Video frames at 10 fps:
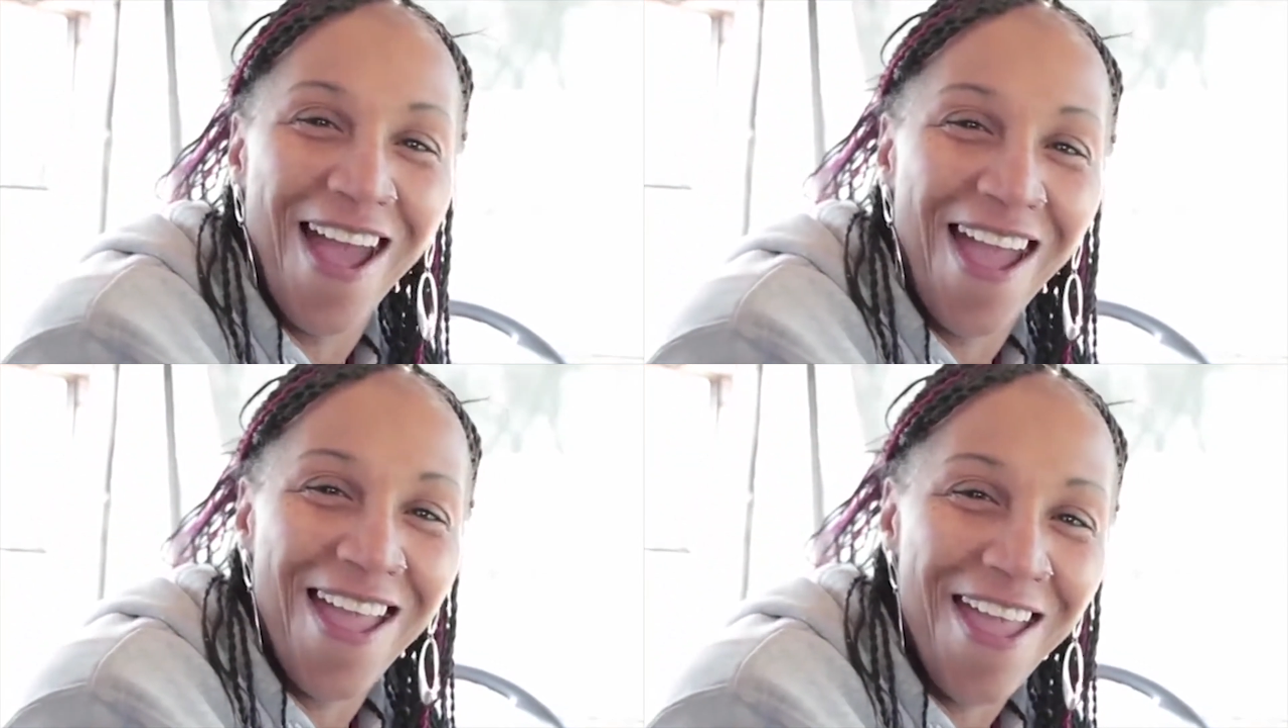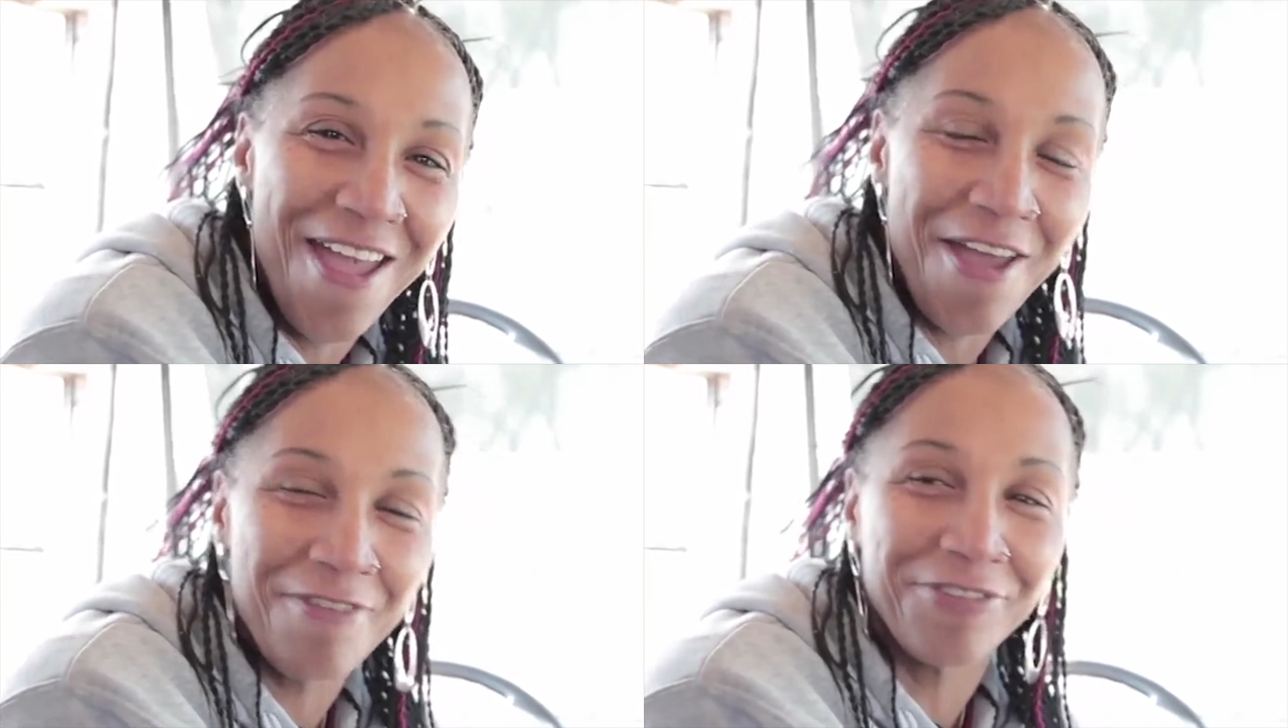I
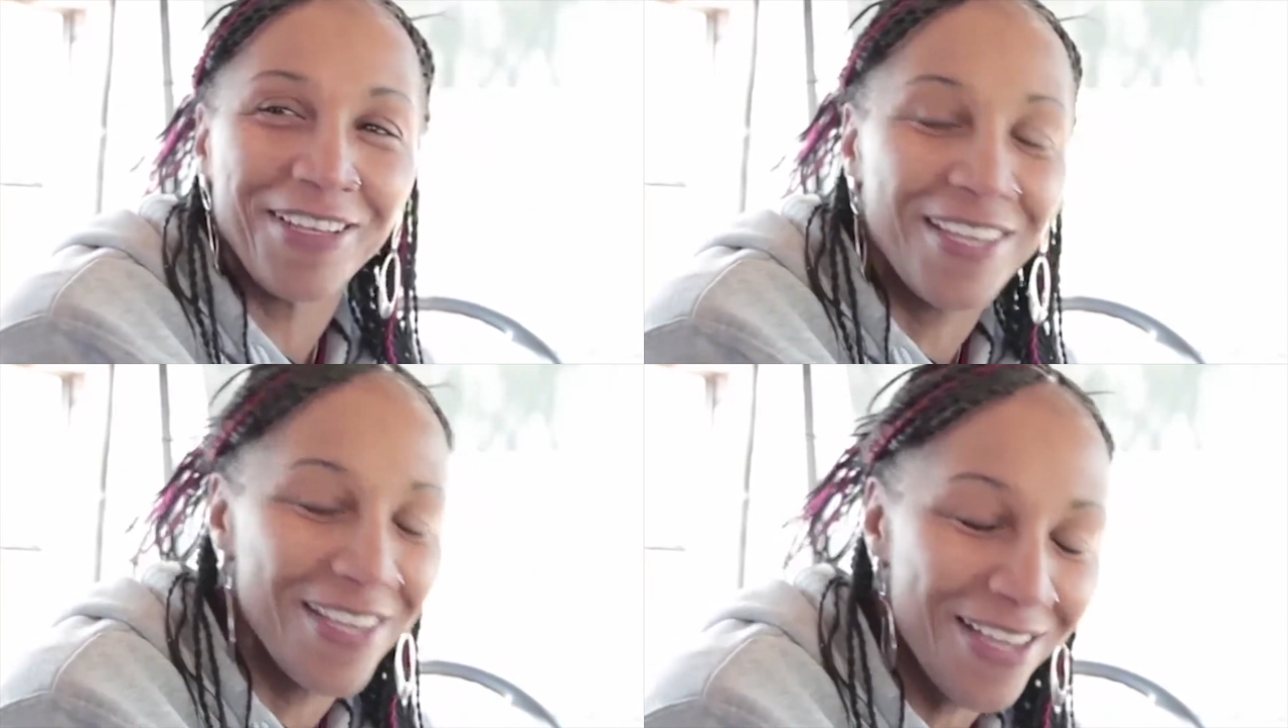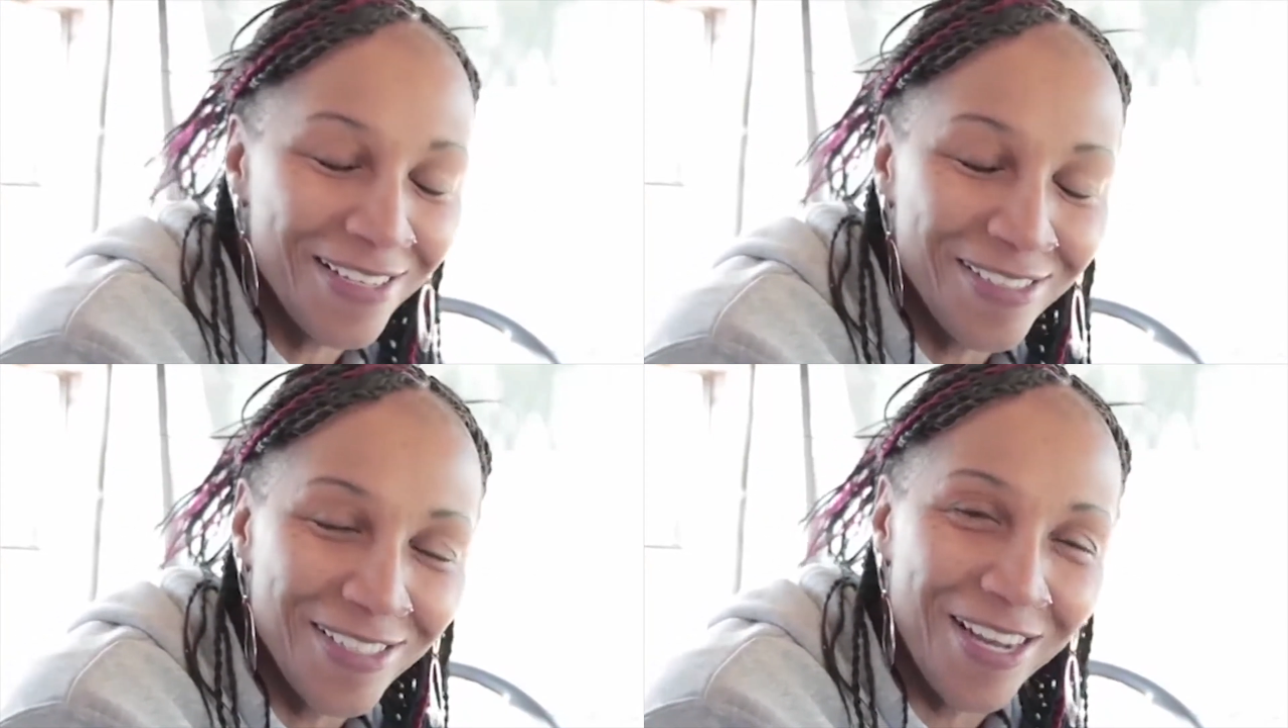have
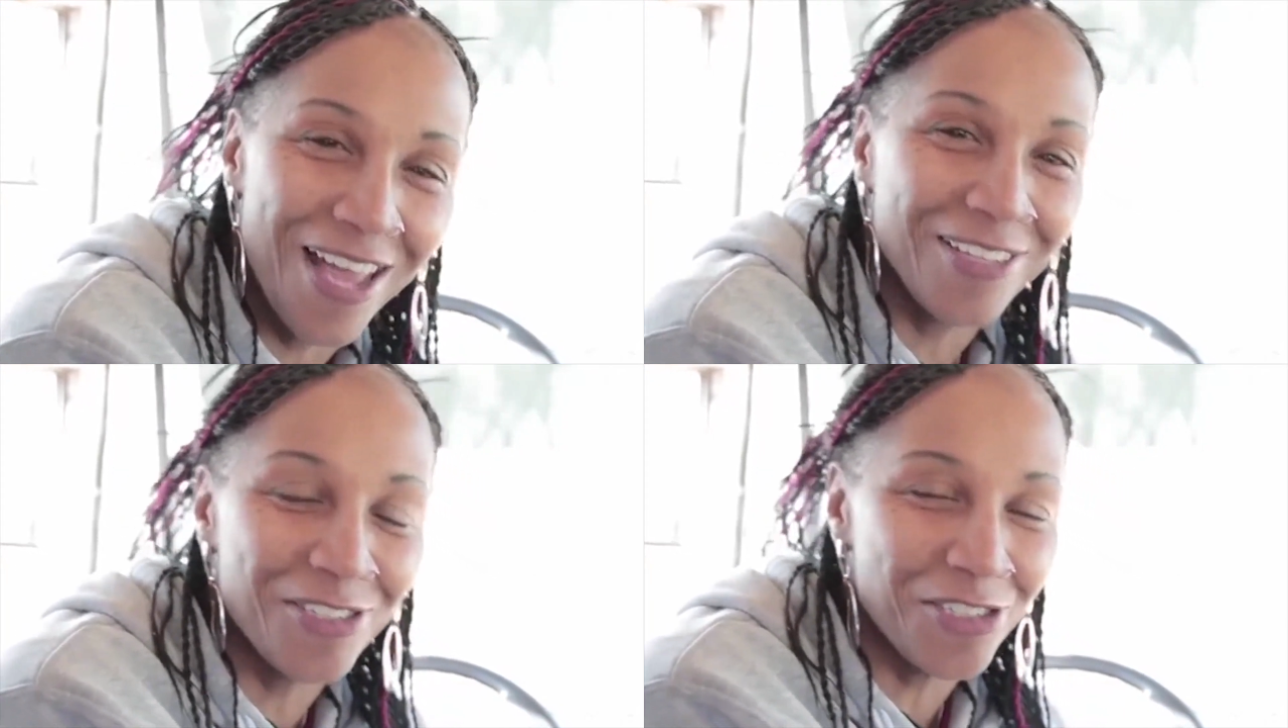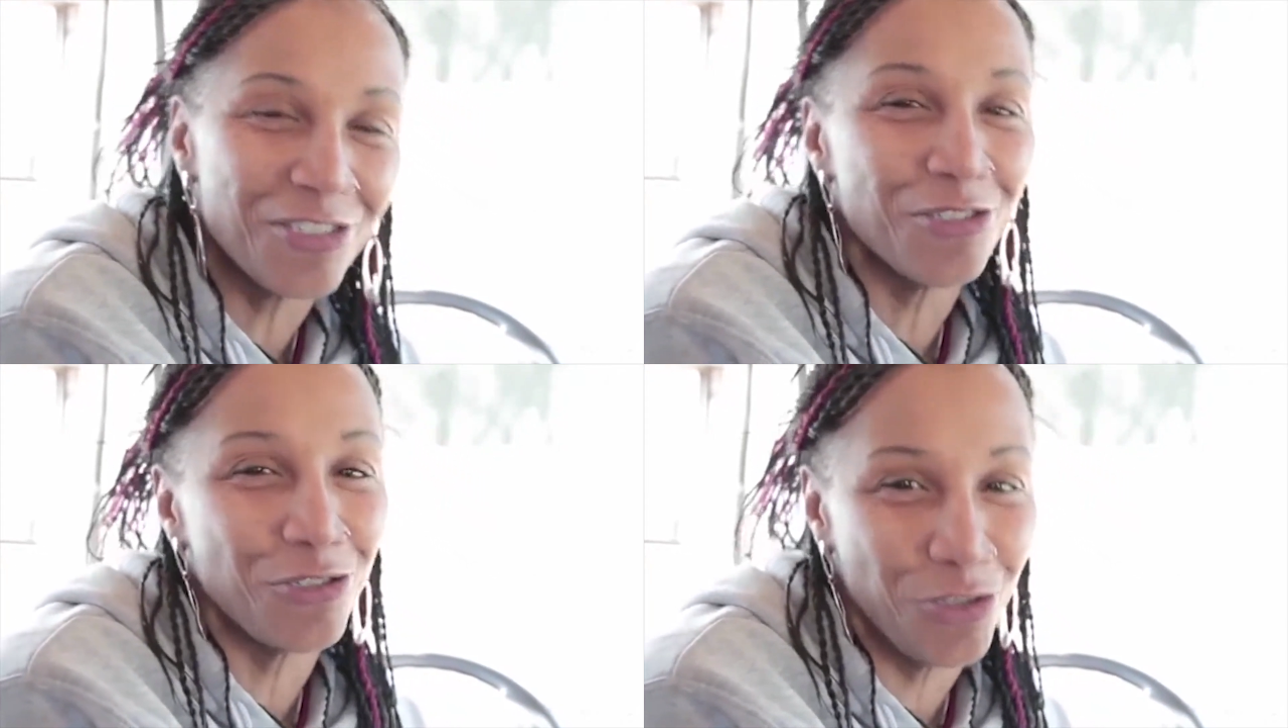kids that I
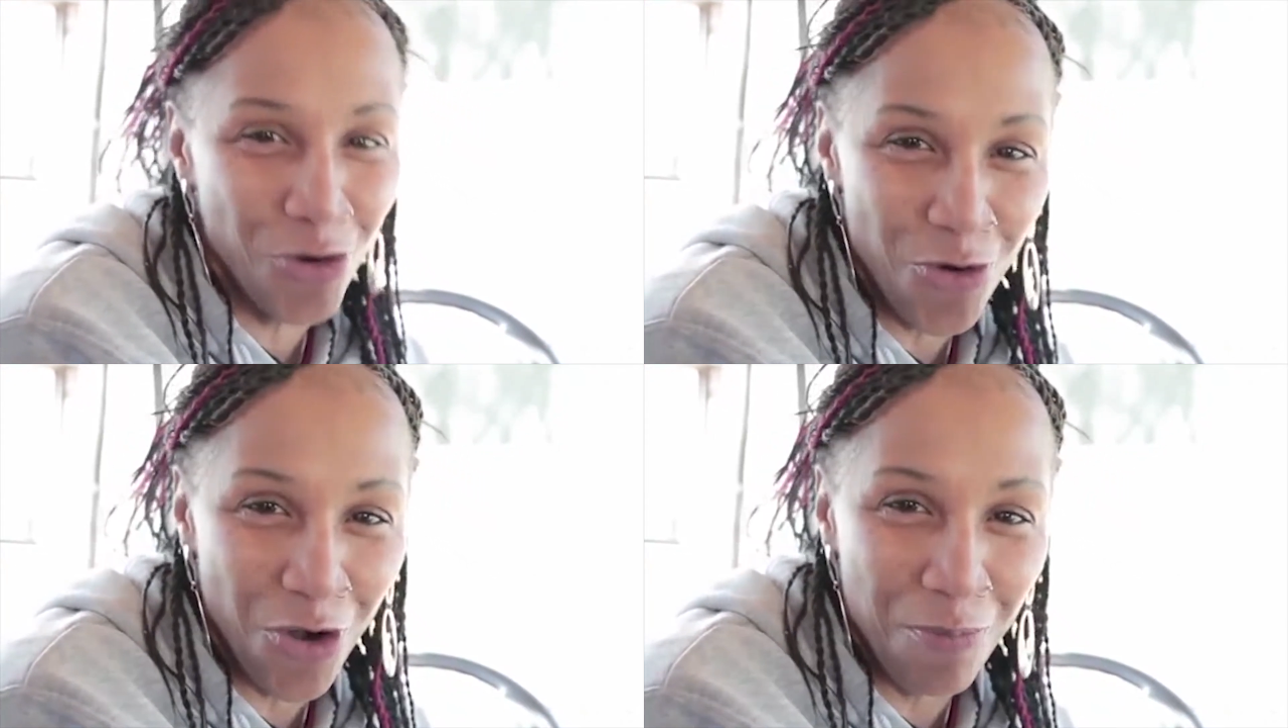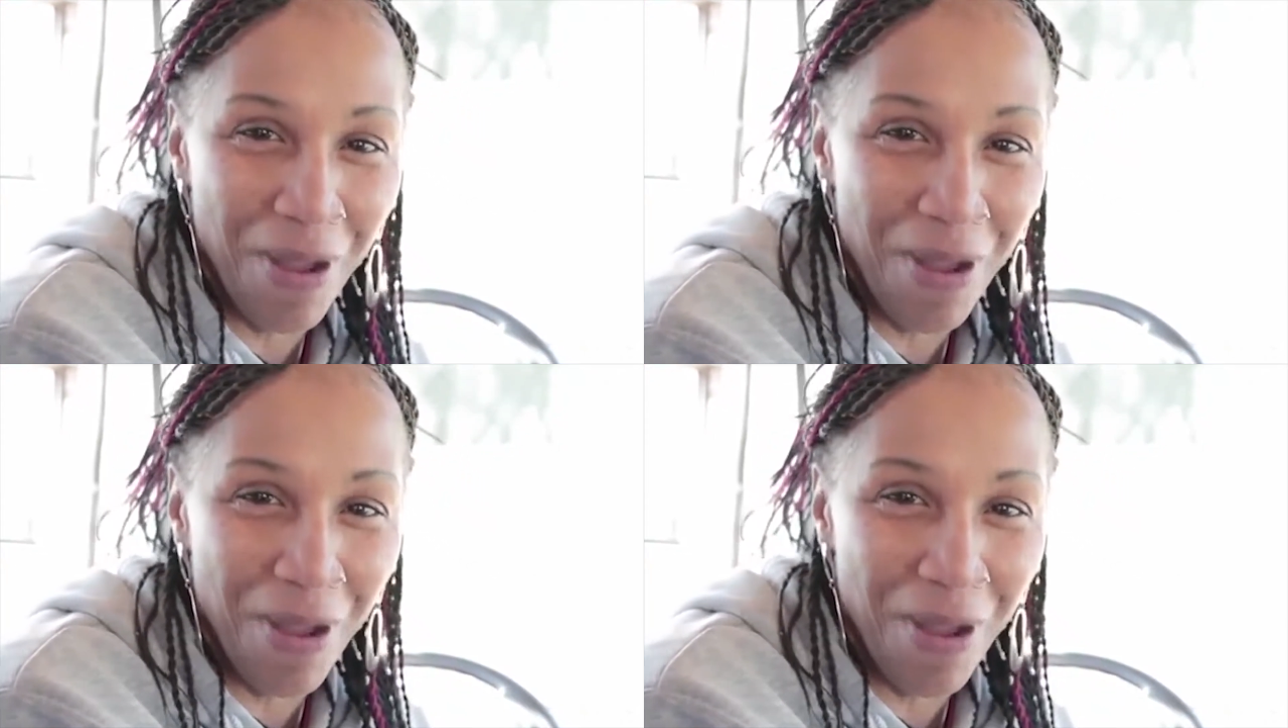just adore.